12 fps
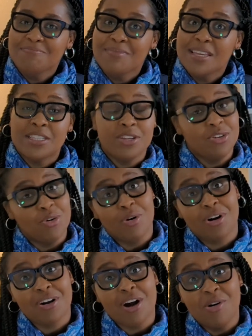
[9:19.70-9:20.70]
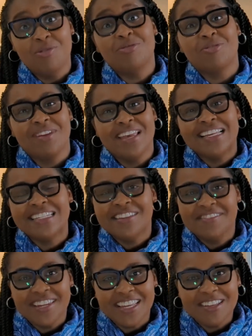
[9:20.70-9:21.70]
Is it your own
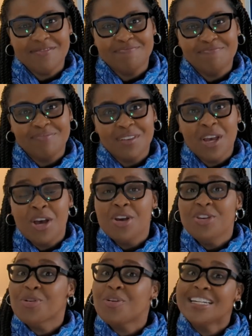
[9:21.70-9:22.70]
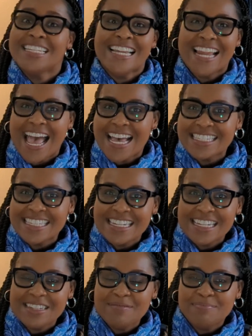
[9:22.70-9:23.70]
creativity, your
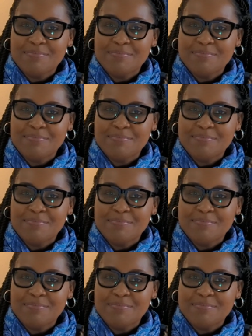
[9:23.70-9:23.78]
tenacity,